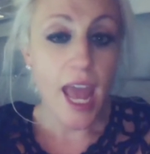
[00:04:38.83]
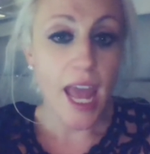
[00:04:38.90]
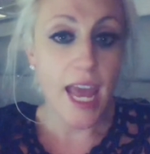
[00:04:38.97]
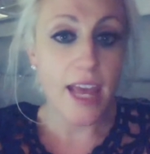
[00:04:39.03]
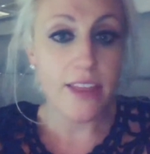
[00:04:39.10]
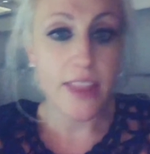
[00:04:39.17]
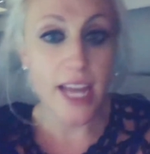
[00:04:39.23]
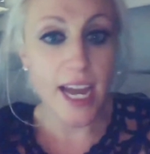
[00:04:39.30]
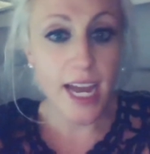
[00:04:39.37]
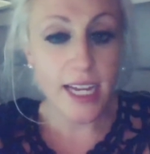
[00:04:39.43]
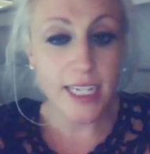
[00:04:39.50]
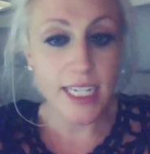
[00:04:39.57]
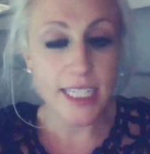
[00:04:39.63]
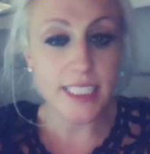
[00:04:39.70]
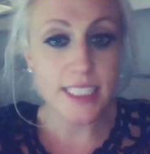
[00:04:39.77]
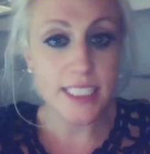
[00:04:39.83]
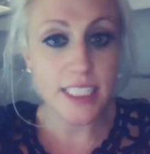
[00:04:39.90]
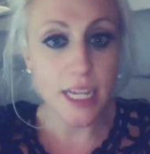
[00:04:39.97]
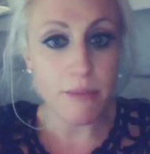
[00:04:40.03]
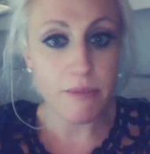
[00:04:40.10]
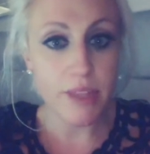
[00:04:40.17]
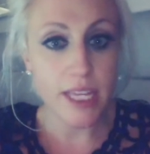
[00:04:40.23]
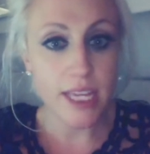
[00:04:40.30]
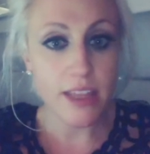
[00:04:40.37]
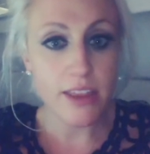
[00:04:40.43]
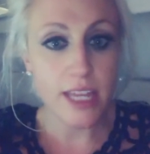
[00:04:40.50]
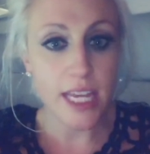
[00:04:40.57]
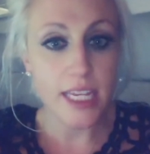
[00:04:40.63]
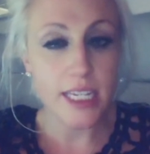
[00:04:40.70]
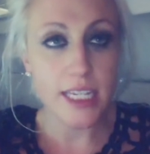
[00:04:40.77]
And that is something
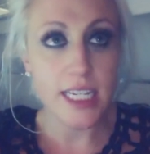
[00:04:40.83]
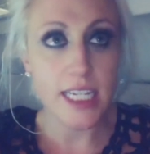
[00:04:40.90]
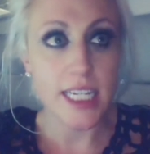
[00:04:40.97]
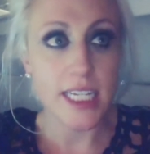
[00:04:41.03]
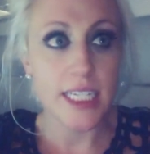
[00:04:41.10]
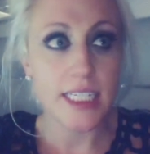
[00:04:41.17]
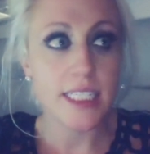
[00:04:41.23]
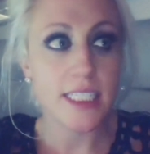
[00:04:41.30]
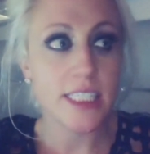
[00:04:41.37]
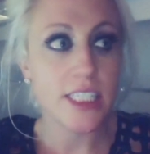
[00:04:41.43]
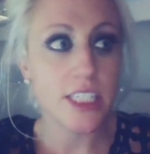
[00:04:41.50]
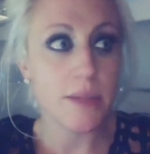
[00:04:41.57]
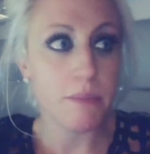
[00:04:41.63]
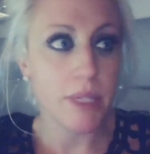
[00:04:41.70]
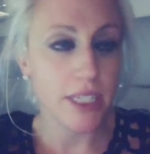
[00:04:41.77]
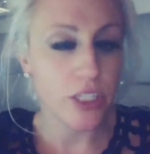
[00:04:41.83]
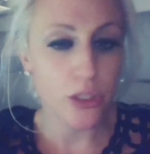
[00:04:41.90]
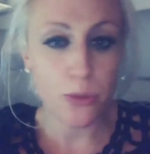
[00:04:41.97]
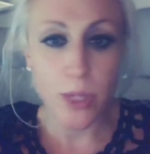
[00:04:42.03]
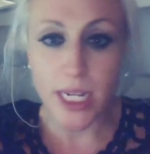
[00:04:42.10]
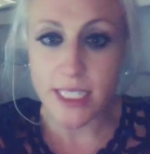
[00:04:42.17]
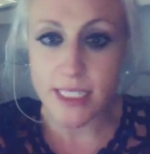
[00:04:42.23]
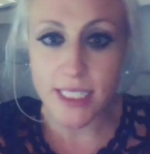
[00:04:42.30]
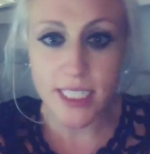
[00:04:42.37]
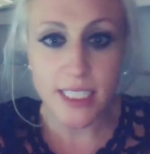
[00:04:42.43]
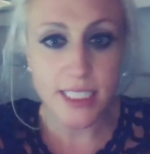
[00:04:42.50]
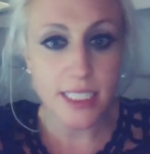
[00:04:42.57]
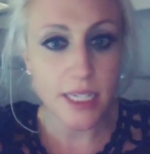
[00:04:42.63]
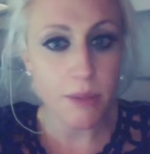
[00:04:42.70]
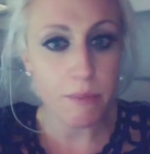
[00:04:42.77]
that needs to be addressed
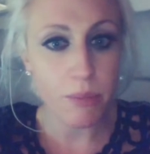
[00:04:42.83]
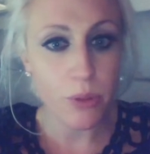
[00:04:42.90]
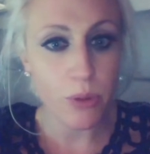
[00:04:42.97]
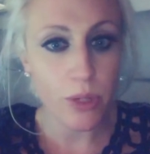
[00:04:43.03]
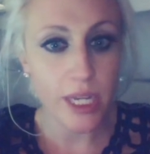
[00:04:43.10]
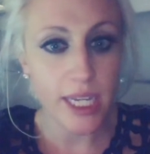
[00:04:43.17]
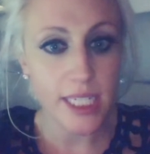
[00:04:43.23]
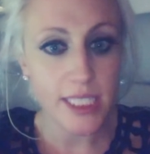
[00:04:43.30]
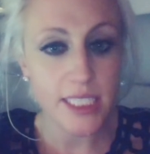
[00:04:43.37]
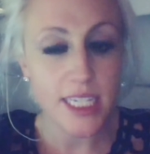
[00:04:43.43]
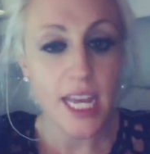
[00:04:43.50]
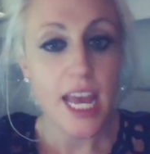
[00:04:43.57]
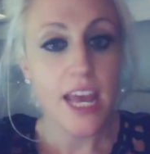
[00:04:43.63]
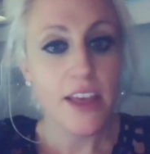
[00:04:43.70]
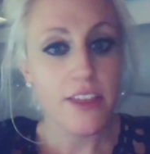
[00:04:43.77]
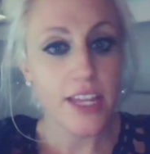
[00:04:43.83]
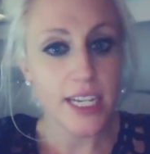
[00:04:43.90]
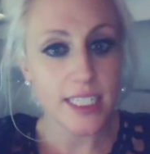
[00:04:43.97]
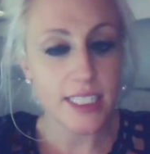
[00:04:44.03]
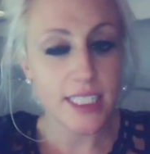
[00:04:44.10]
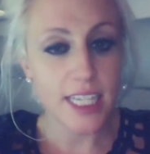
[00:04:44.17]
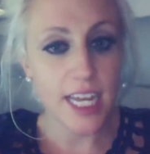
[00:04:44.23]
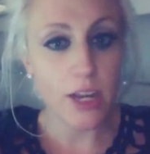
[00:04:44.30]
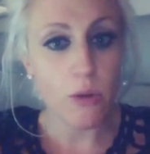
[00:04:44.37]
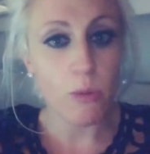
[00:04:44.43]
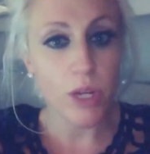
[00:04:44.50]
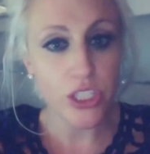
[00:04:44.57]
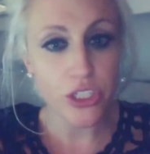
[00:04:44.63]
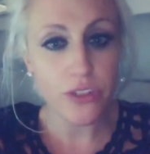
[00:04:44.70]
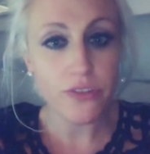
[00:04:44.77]
at some point. That it's like,
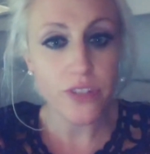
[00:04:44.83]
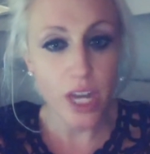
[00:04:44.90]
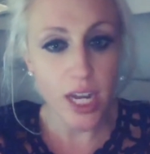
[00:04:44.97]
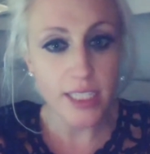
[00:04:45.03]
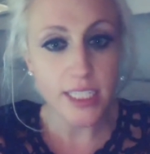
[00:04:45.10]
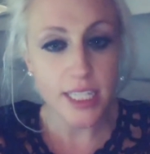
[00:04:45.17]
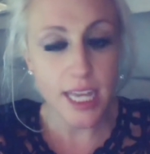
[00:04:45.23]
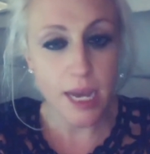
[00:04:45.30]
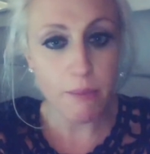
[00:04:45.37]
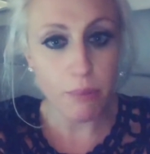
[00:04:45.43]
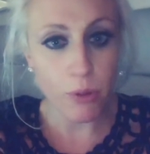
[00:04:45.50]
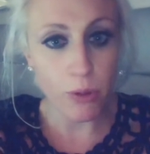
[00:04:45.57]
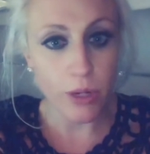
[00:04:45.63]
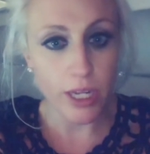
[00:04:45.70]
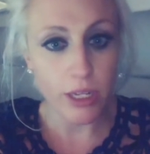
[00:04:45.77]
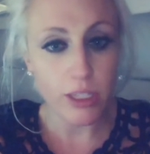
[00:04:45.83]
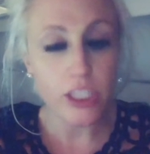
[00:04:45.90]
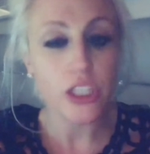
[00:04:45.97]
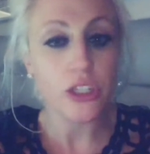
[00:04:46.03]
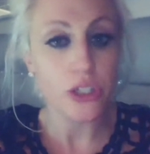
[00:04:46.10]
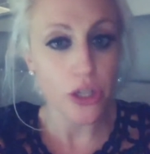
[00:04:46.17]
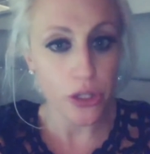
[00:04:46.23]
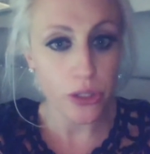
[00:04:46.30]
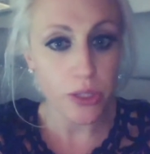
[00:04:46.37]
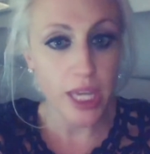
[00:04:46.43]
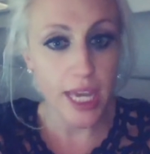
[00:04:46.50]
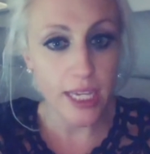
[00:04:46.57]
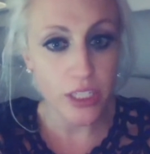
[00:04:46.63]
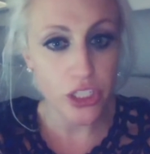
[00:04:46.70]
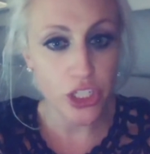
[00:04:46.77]
once you've gotten to that point, you
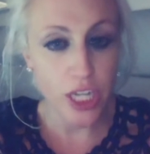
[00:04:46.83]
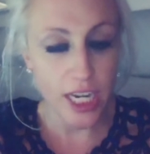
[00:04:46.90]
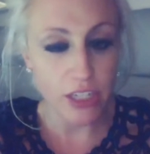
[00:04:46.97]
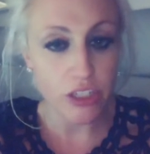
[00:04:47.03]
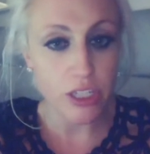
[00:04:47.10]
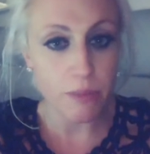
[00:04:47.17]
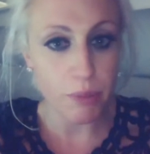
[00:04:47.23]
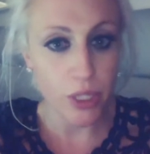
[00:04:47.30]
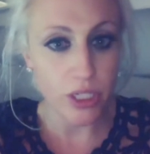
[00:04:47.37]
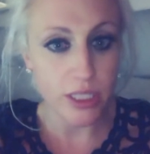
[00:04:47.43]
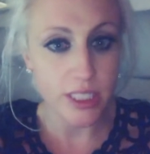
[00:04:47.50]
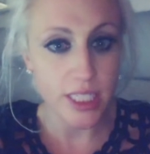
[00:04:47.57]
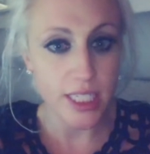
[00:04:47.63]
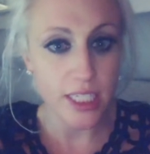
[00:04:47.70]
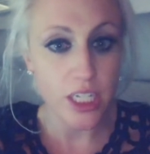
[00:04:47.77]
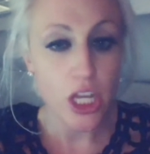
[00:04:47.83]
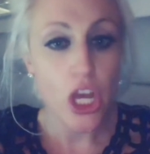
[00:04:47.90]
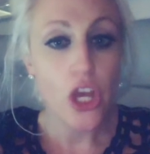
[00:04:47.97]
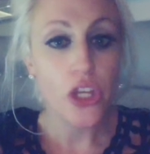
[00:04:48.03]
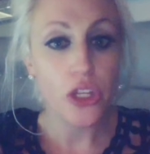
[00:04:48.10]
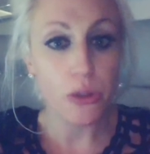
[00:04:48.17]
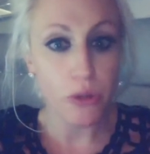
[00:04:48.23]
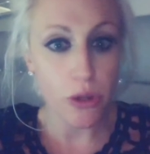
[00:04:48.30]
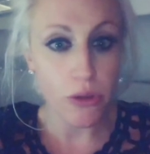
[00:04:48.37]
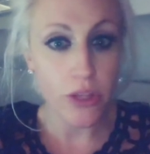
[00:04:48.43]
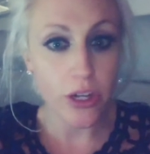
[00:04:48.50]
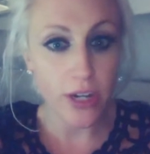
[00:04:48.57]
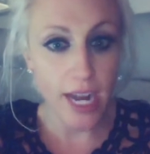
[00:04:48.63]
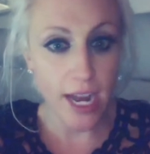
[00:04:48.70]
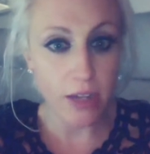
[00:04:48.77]
can't change the person.
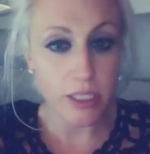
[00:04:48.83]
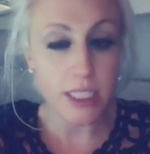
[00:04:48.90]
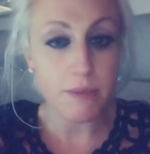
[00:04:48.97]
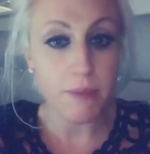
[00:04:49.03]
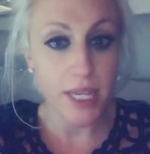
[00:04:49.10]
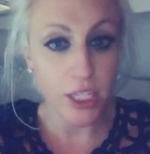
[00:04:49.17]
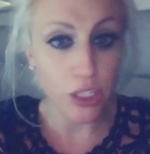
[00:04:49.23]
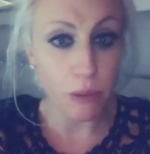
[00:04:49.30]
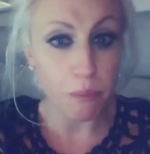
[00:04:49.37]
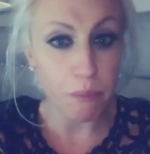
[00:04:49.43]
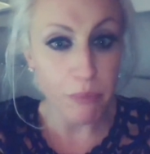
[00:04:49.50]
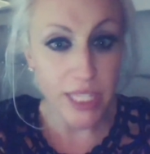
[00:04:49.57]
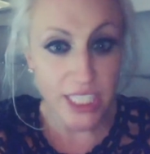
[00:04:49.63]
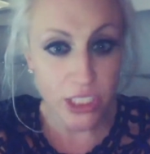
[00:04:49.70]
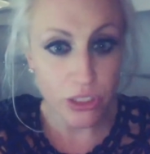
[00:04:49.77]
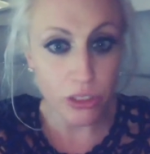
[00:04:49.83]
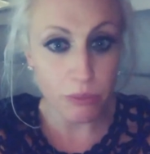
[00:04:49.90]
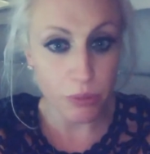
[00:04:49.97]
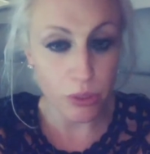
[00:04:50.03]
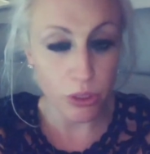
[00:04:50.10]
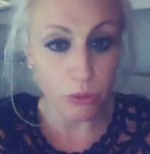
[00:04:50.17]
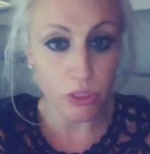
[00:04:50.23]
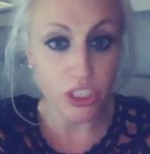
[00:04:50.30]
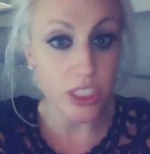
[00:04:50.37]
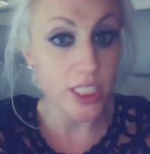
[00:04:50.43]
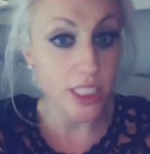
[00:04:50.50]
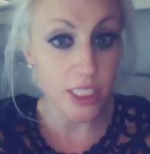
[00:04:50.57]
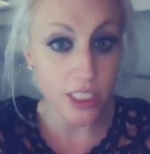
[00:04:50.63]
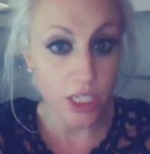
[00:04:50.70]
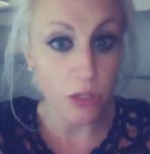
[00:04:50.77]
They're out to make you miserable, which is
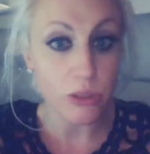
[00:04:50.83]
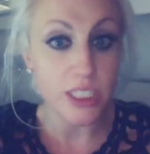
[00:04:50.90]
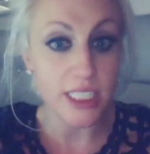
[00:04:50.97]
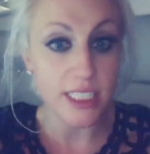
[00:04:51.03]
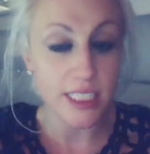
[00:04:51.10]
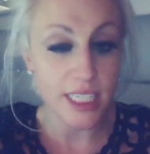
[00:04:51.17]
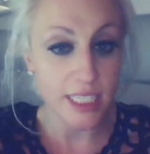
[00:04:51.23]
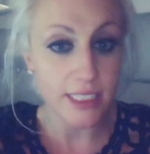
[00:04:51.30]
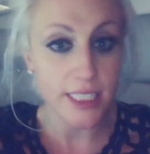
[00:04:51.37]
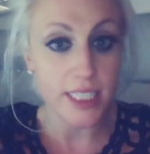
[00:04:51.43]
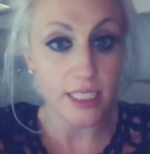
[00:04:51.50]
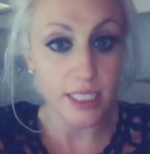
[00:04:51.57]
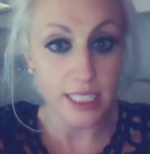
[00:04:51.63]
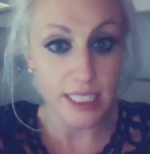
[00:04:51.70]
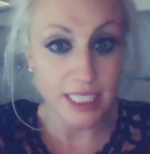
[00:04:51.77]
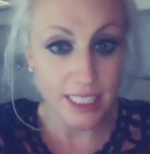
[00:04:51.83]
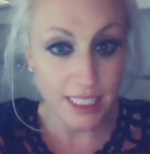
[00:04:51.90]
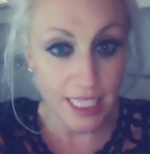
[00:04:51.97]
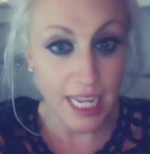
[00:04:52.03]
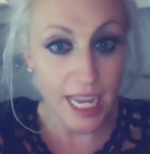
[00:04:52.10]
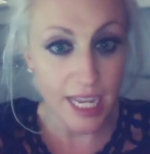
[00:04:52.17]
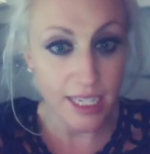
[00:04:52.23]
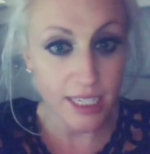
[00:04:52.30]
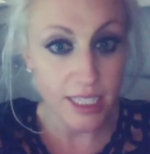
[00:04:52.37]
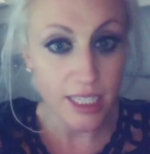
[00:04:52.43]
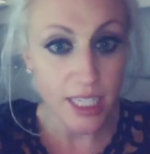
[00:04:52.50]
so disgustingly sick.